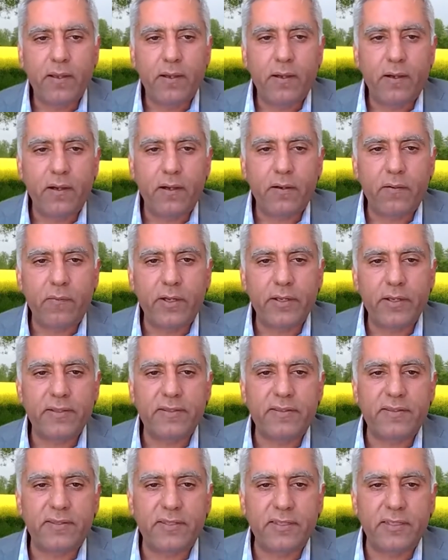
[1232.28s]
what I
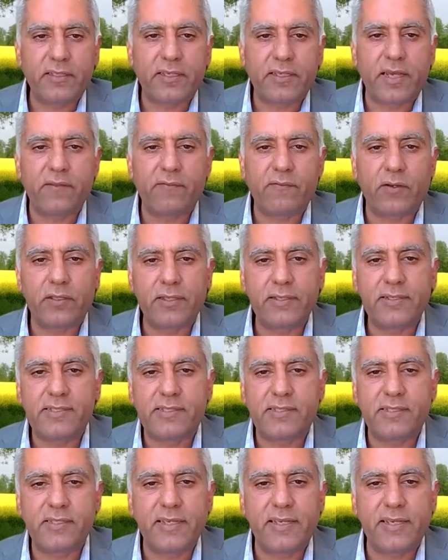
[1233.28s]
think and what I
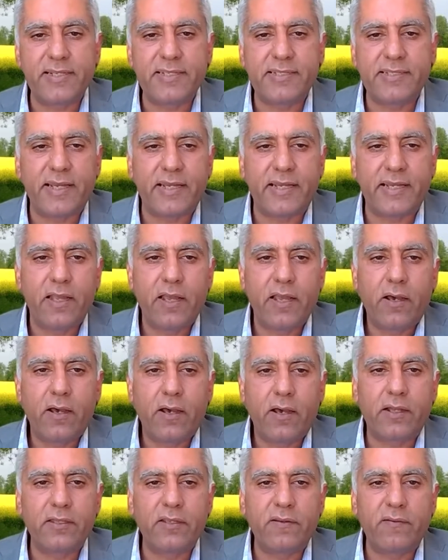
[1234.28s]
see is that
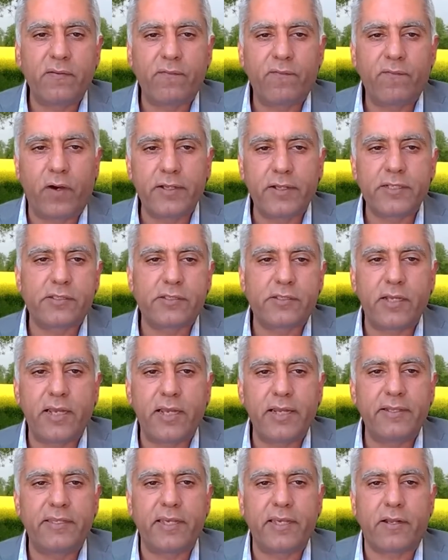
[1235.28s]
on the one
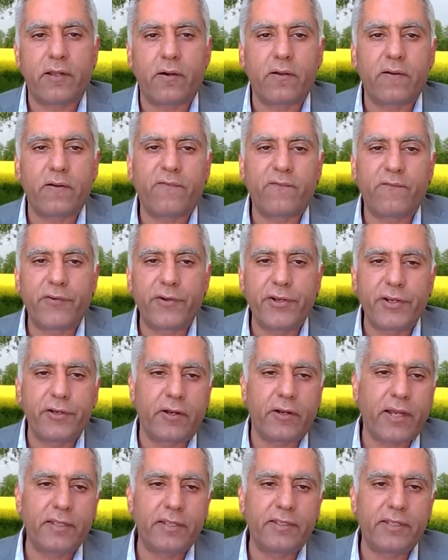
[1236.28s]
side, there are free
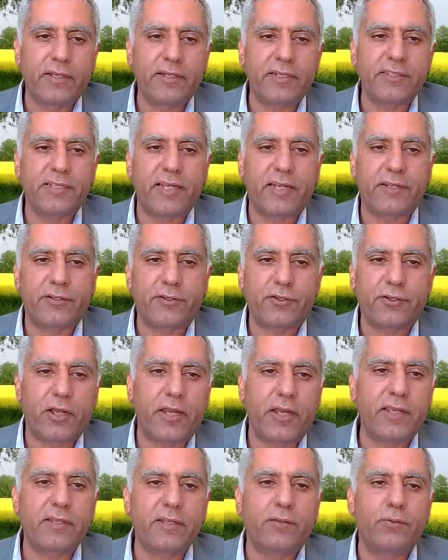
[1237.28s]
riders that
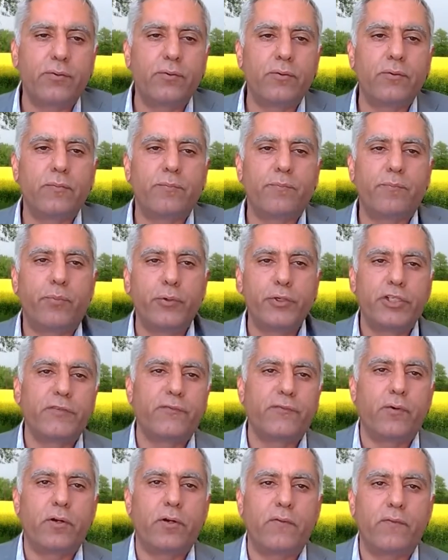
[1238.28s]
try to push
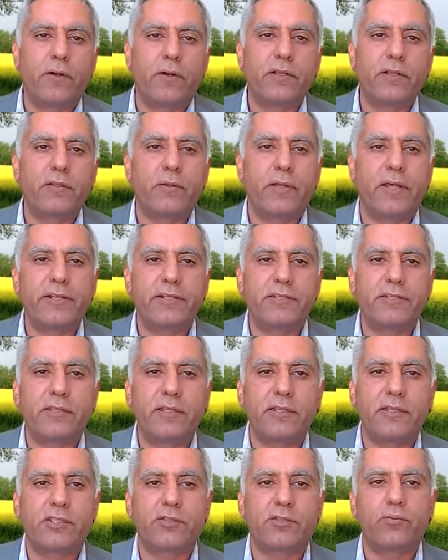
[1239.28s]
forward the United
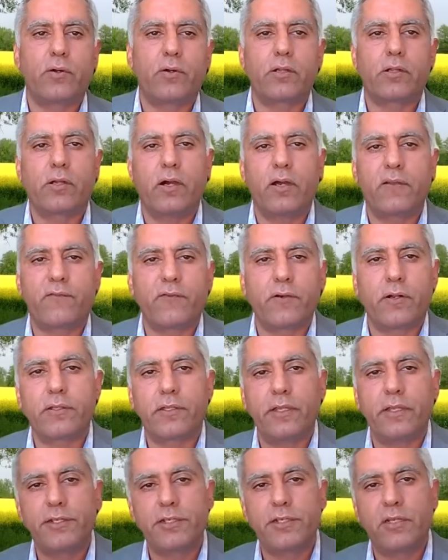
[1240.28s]
States toward
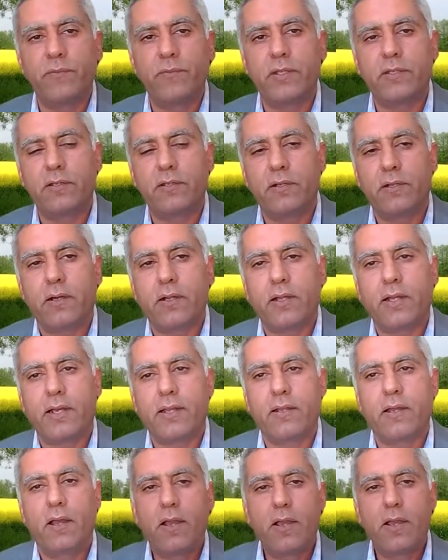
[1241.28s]
confrontation with Iran
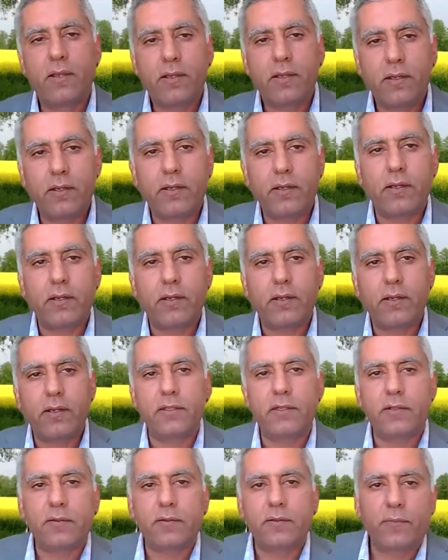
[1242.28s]
and
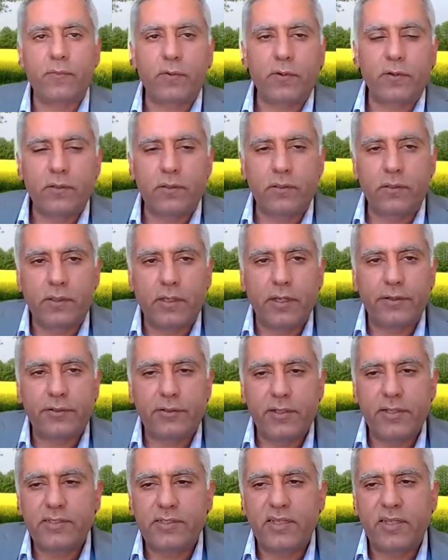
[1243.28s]
other
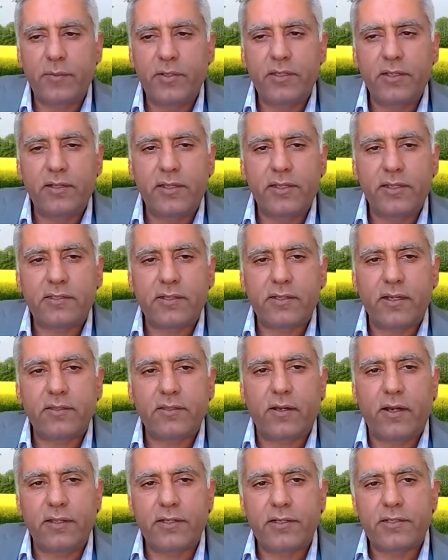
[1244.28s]
countries in the Middle East. On the
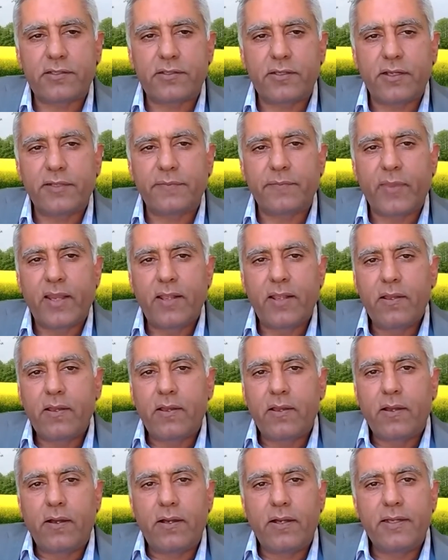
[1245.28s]
other side,
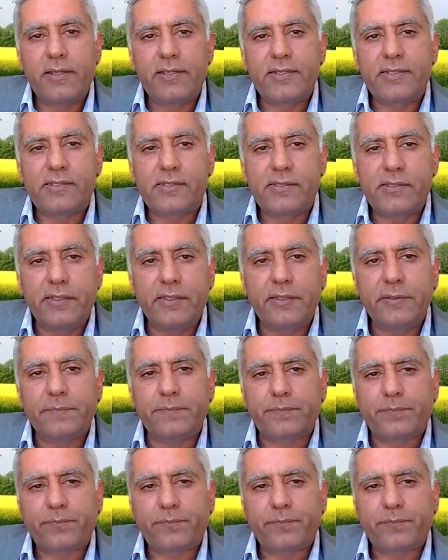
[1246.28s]
I see